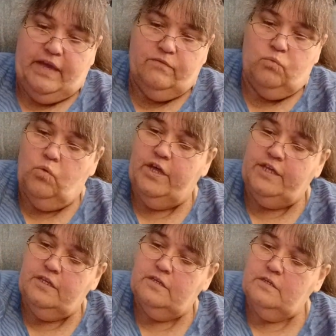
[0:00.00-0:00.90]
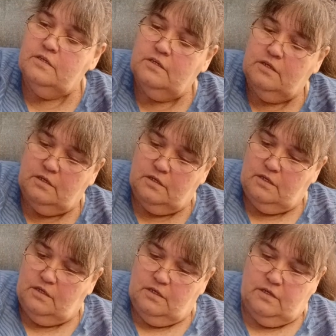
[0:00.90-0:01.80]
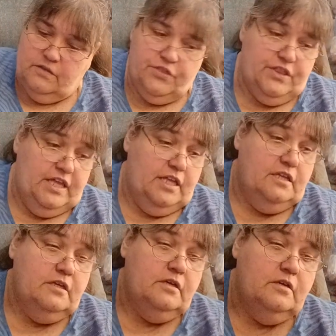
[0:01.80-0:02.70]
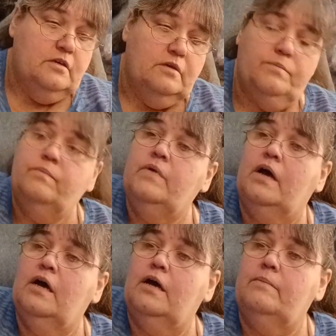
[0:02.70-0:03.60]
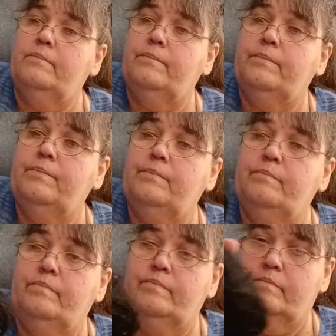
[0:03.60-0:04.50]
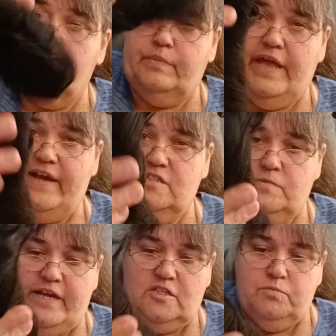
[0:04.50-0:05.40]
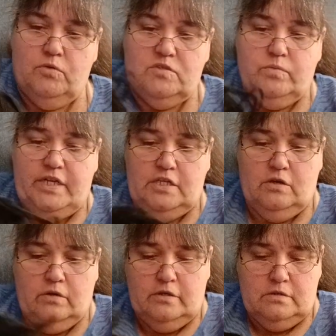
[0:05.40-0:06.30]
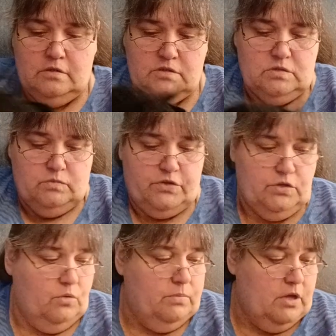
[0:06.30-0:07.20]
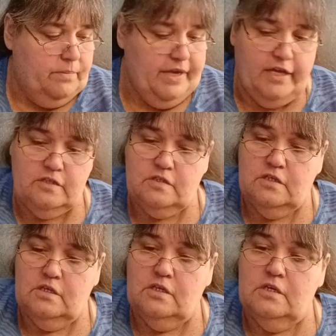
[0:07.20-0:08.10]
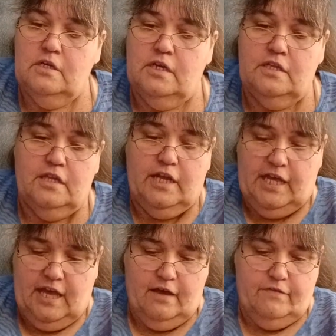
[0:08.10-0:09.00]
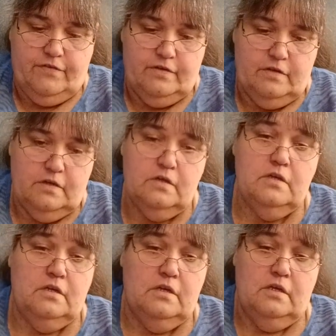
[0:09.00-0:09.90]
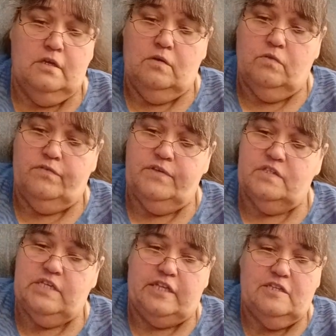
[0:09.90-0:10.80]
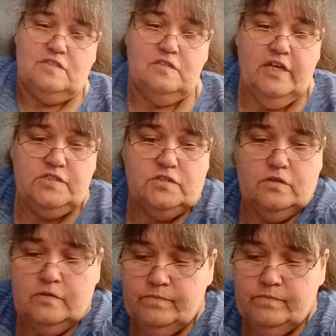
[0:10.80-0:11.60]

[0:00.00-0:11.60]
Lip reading: one thin black like a sports weight yarn with no ball band, and then I have what feels like this luster